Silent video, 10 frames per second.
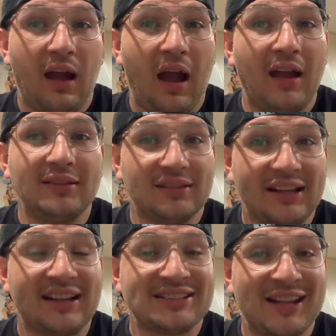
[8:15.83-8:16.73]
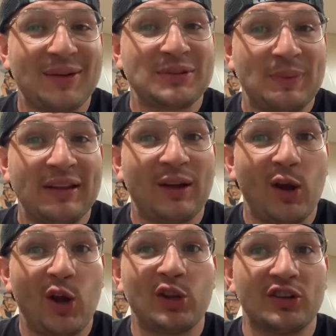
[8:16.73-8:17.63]
like I said, I was spending
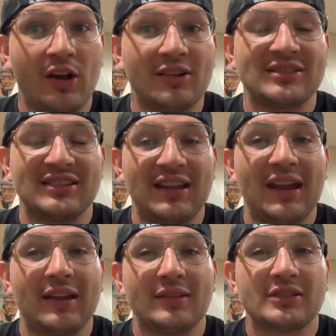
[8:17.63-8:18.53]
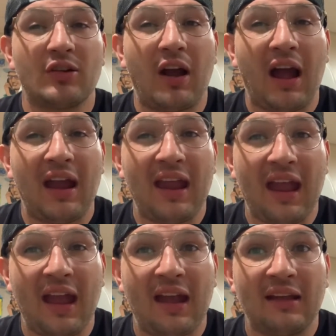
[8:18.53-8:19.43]
$100 a day. So I
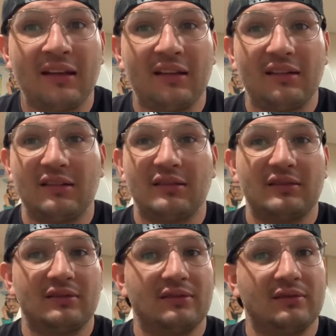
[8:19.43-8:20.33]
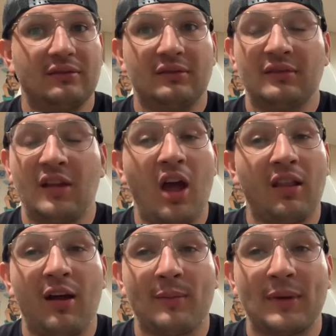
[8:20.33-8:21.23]
had not a
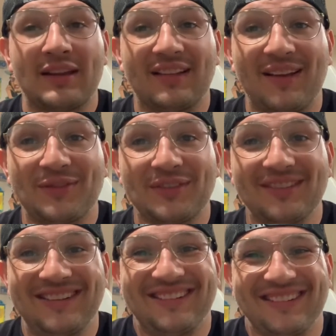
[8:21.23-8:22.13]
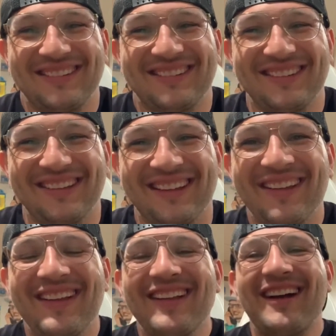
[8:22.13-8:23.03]
lot of money left.
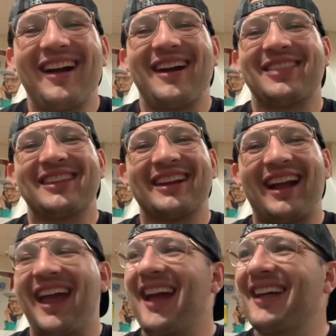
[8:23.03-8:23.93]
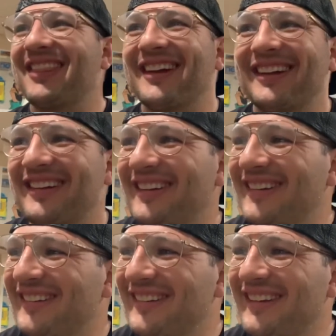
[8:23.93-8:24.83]
I think I had like
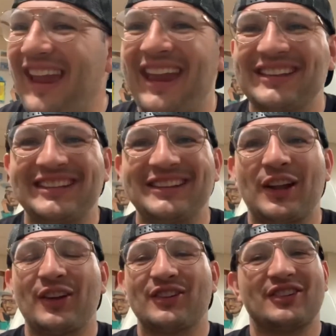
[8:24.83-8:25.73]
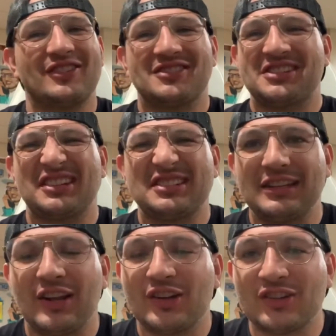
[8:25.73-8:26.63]
$1,800 or
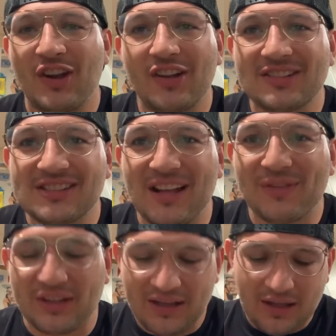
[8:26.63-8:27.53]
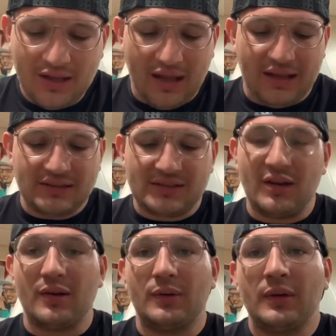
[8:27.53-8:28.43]
$1,600 left. And
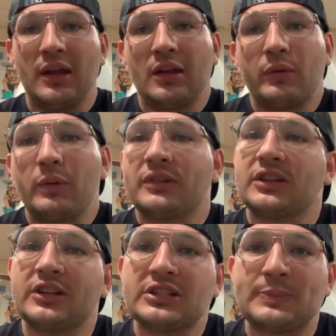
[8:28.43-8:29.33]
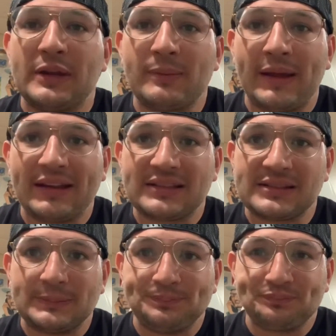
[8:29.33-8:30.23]
so we went to Goods BMX.